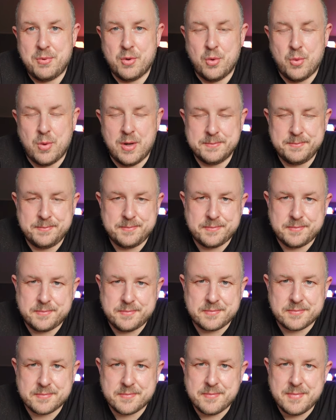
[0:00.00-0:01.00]
bought one.
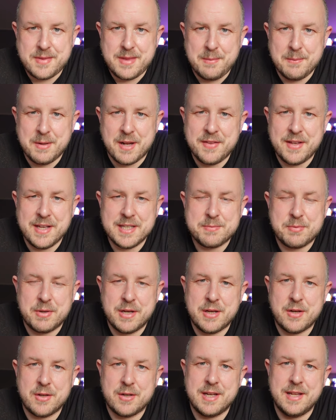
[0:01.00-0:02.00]
But I think it's
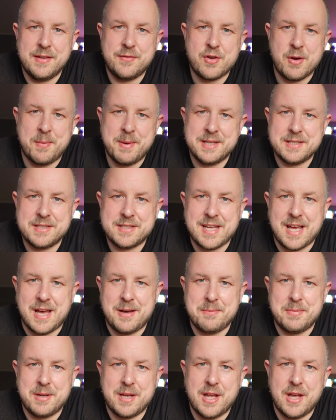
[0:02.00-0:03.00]
pretty good. Leave comments
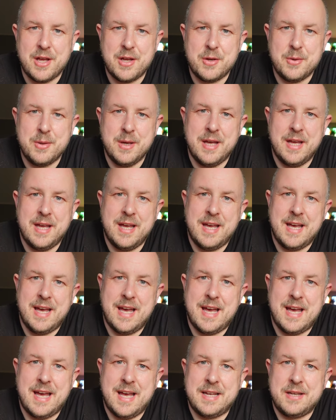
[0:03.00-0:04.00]
down below.
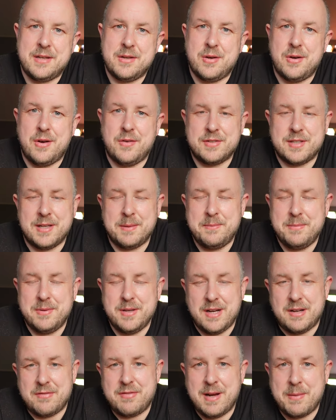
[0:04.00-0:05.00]
And obviously,
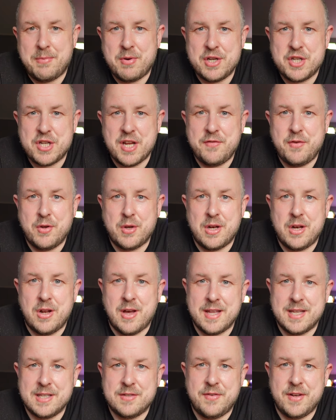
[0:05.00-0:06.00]
I really appreciate if you could
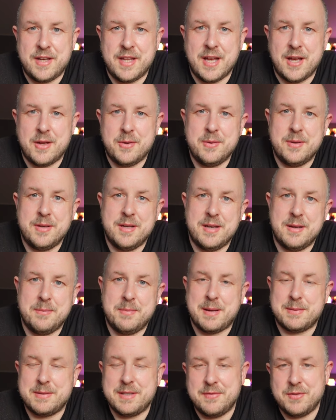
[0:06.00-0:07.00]
like this video and
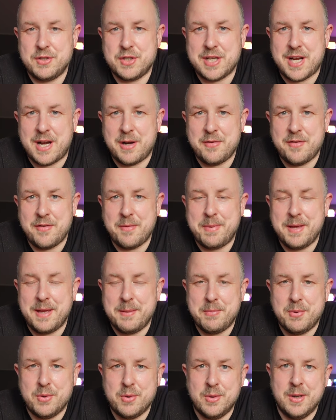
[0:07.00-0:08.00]
perhaps even share it with other
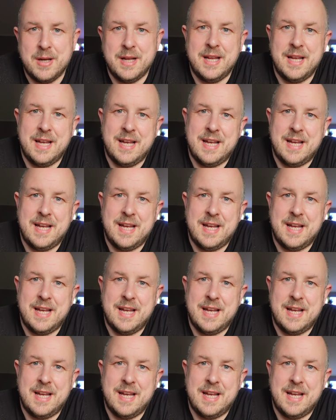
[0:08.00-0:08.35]
people.